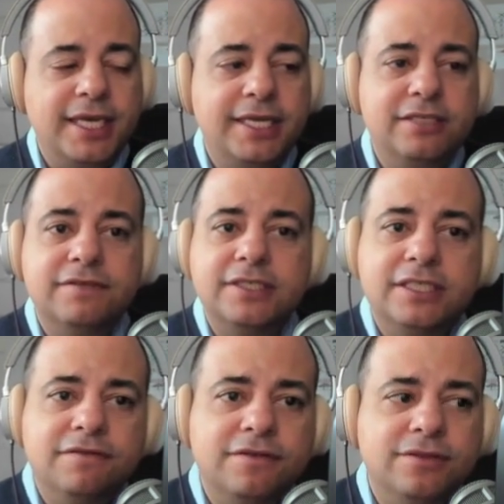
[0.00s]
and it's very
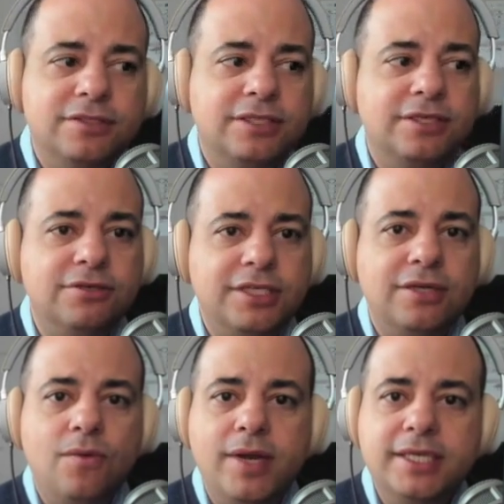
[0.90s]
difficult to
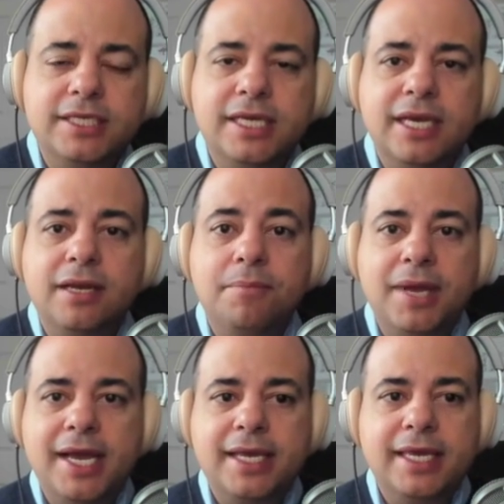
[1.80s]
understand when to get
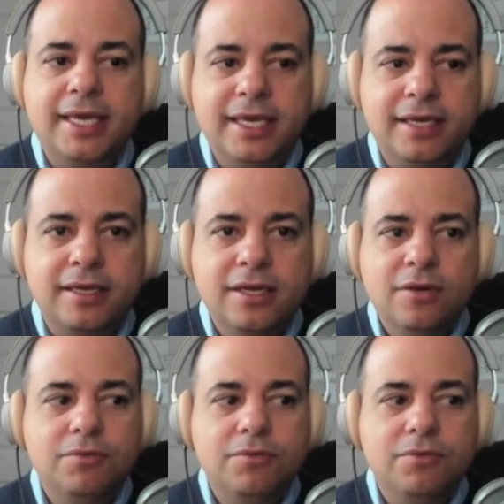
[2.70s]
back in.